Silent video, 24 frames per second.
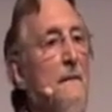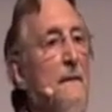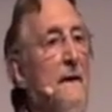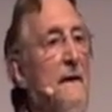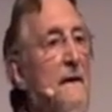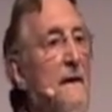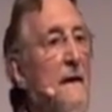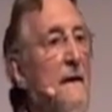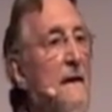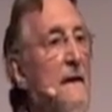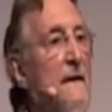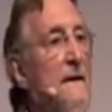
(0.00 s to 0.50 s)

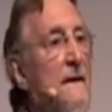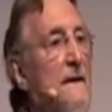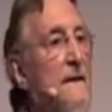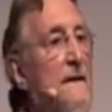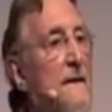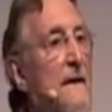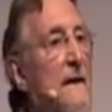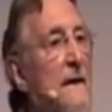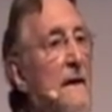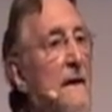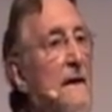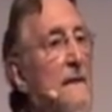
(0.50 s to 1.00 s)

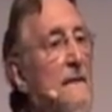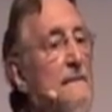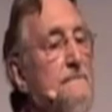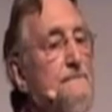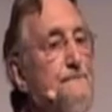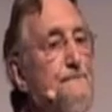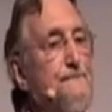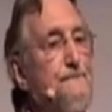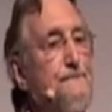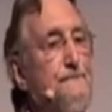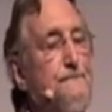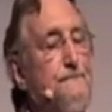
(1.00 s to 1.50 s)
because
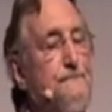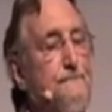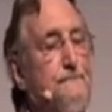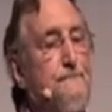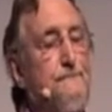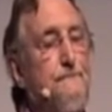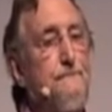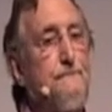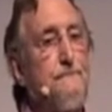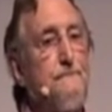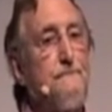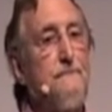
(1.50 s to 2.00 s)

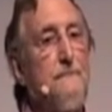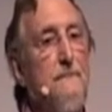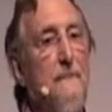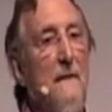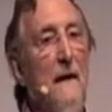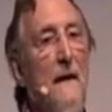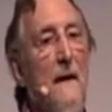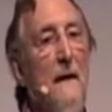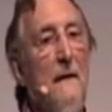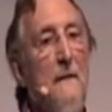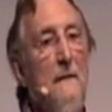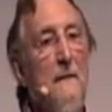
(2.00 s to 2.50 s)

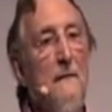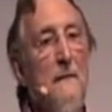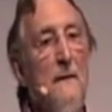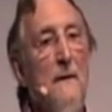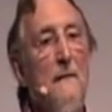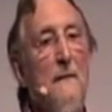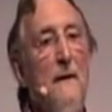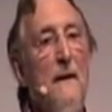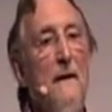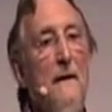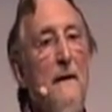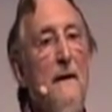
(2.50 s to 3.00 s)
I'm
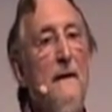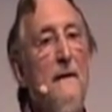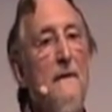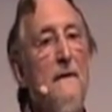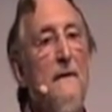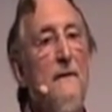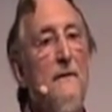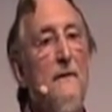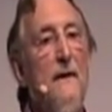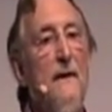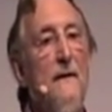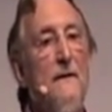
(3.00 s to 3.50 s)
really
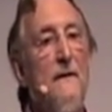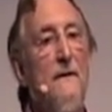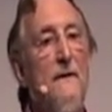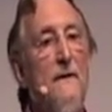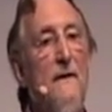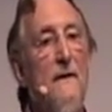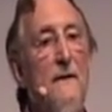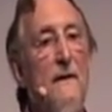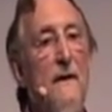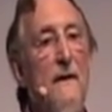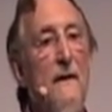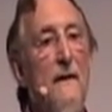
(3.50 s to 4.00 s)

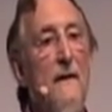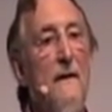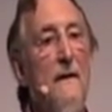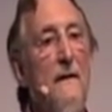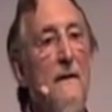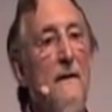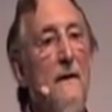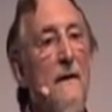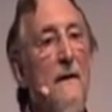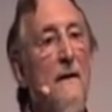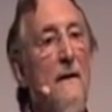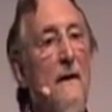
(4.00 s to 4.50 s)
interested
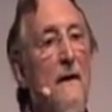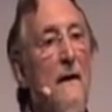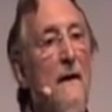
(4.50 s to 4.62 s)
in